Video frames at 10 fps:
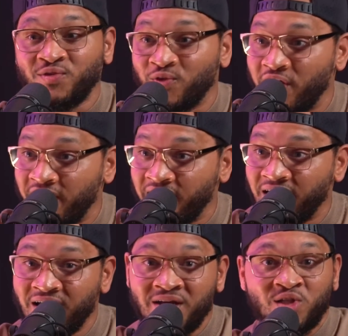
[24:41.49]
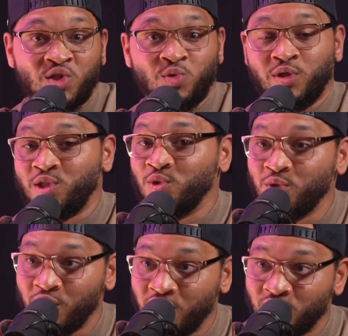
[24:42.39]
rate,
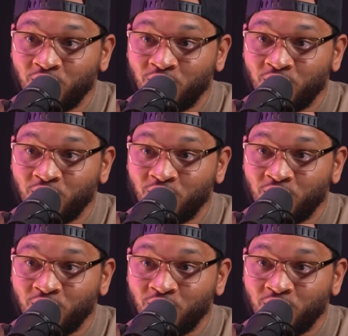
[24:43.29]
$2,200.